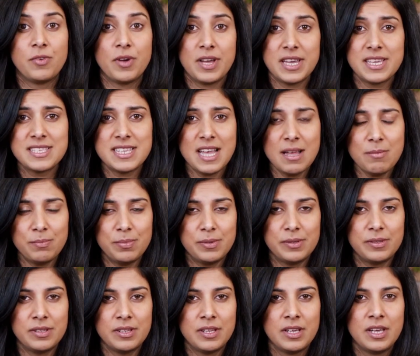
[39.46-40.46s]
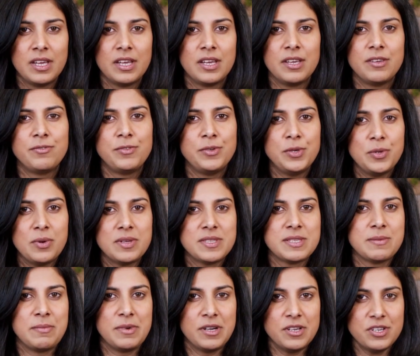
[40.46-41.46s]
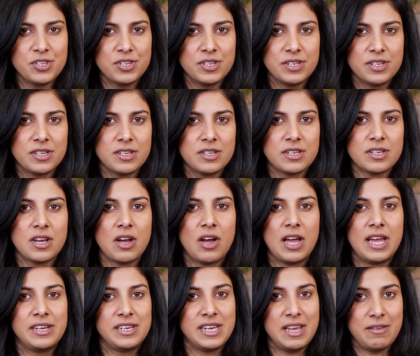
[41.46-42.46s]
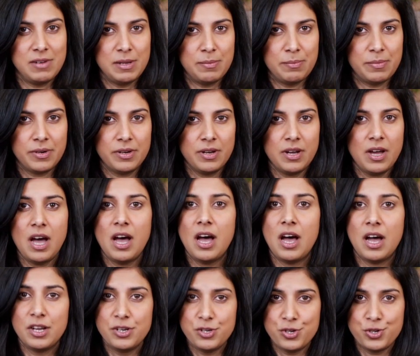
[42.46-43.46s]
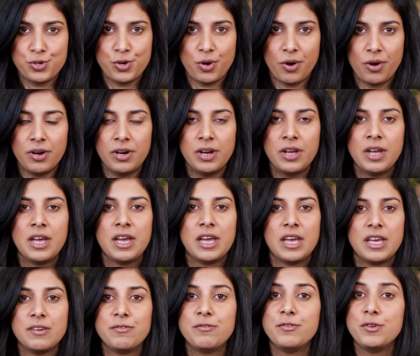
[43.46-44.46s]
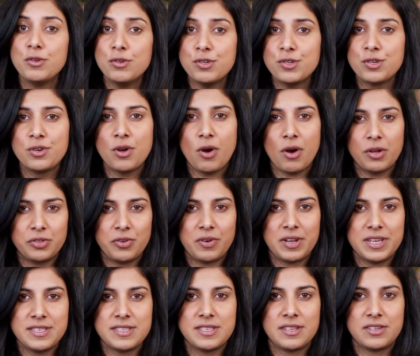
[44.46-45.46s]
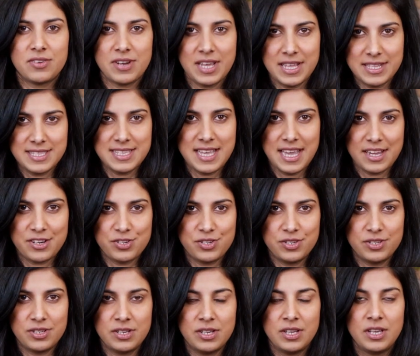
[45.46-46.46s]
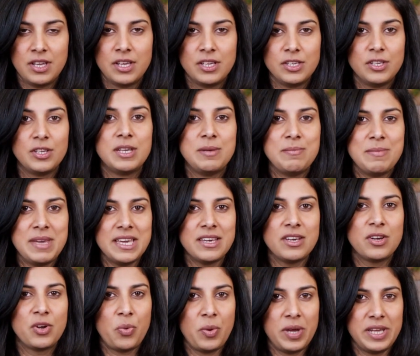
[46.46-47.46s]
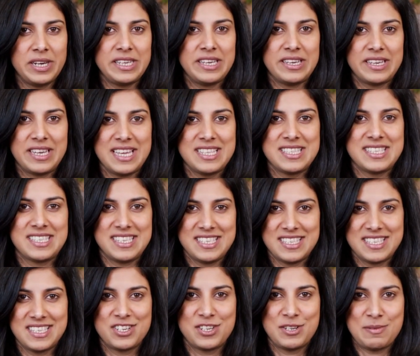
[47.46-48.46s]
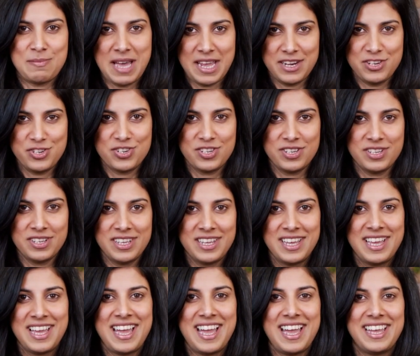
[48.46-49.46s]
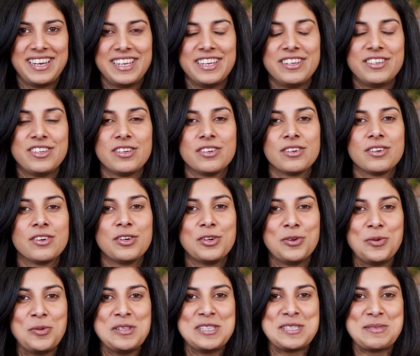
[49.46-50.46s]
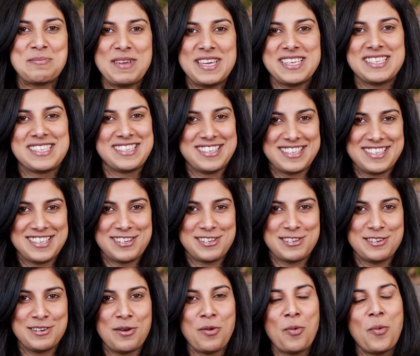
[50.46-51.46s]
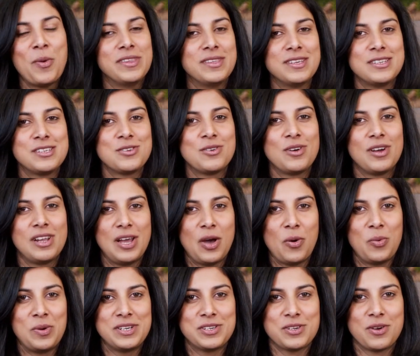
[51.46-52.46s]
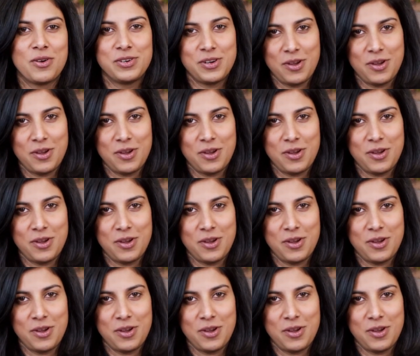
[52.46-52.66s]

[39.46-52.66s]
For example, if you as a merchant and developer are unsure if you should authorize a transaction, you can make a query against Decision Manager and get a rules-based decision whether to allow it or